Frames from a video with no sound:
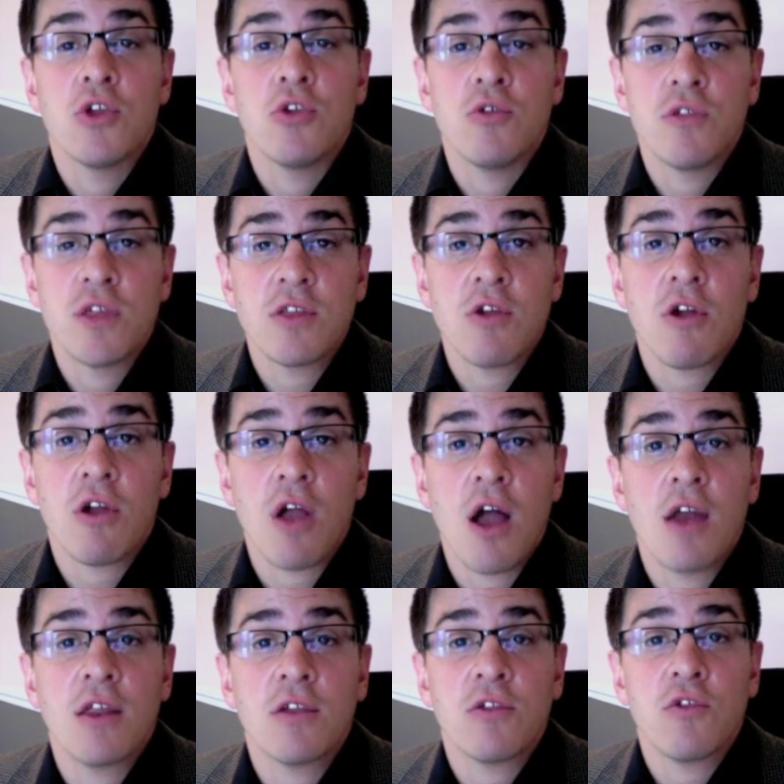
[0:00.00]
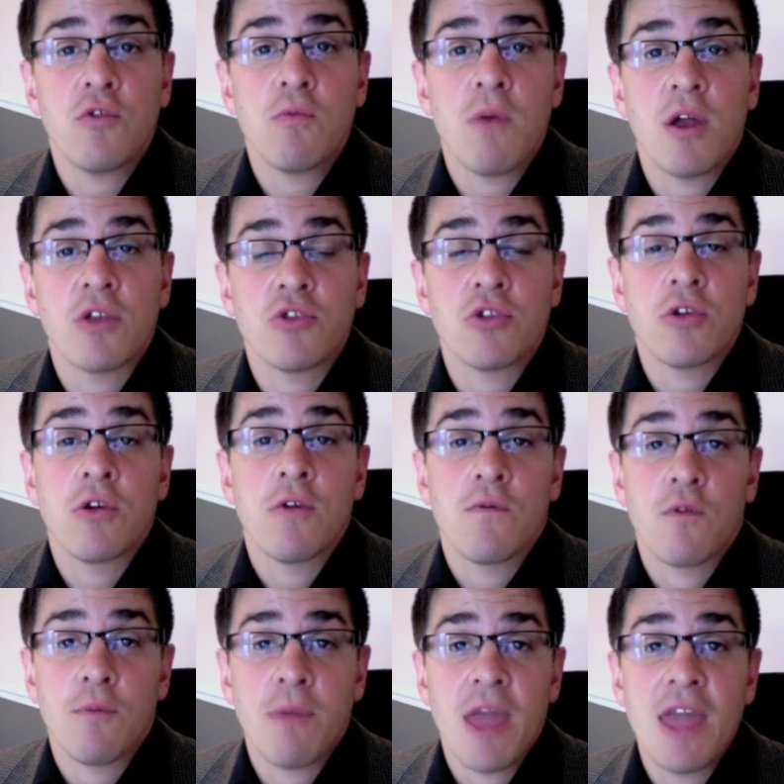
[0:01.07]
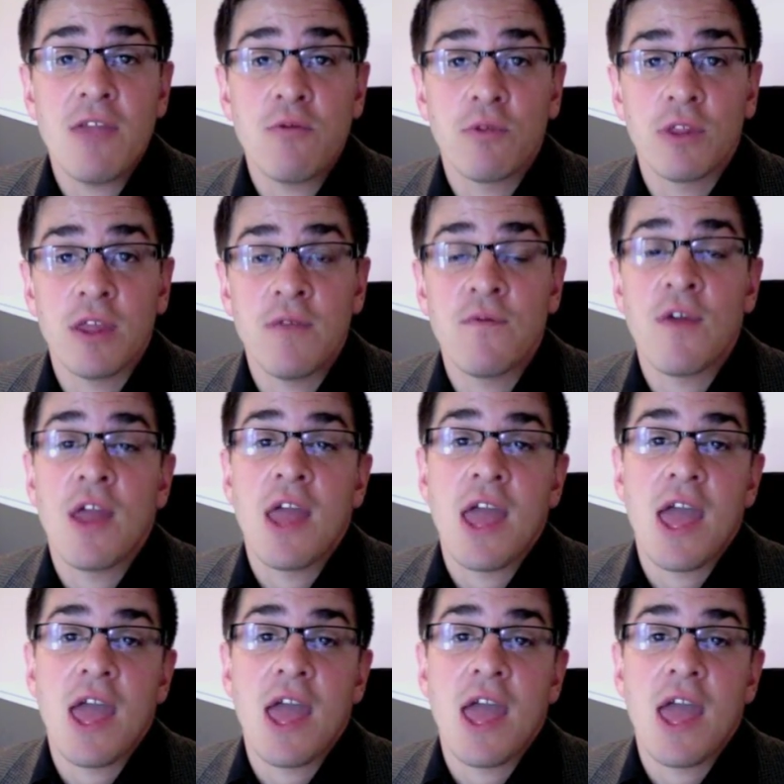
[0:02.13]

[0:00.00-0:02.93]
Using narcotics too much for pain relief